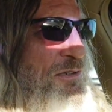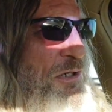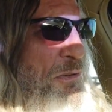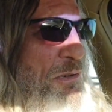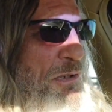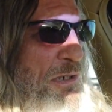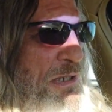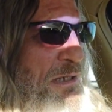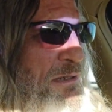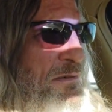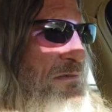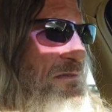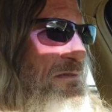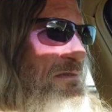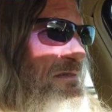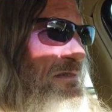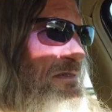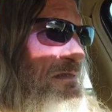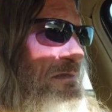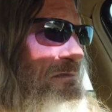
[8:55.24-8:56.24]
And so it
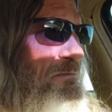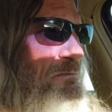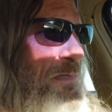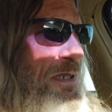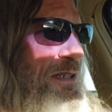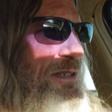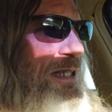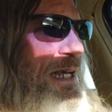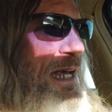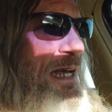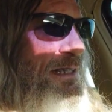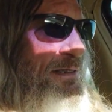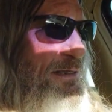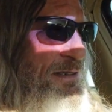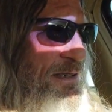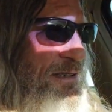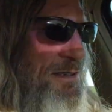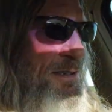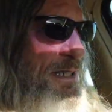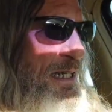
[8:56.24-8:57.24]

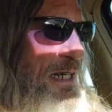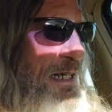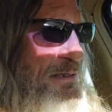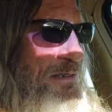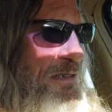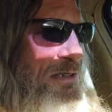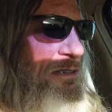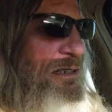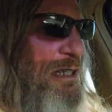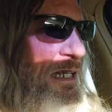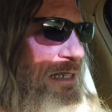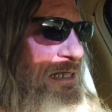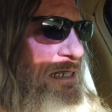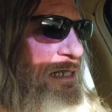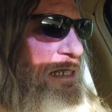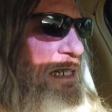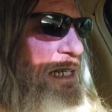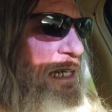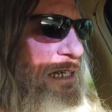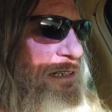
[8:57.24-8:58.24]
metastasizes
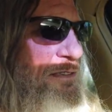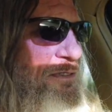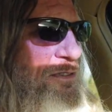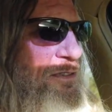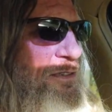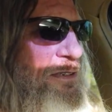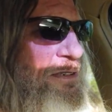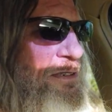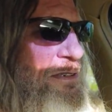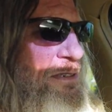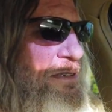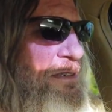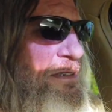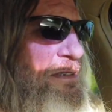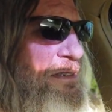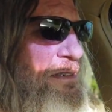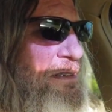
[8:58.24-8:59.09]
like a cancer,